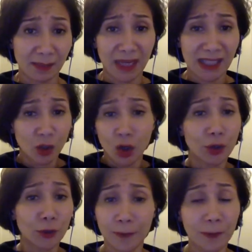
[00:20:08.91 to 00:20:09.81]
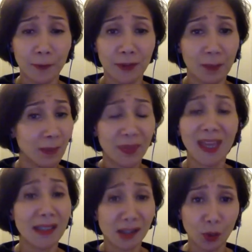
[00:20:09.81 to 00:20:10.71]
It's not a good fit for them.
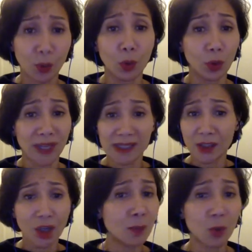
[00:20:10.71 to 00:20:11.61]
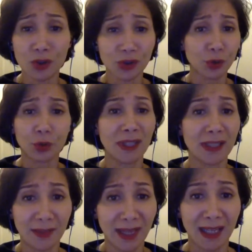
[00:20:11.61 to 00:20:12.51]
That's all. There's no more story
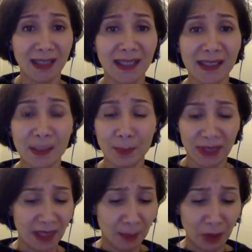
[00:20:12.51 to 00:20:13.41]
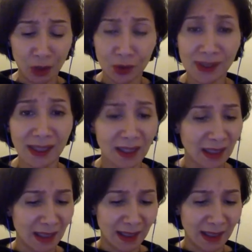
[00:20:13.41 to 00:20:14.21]
than that. It doesn't mean I'm a loser.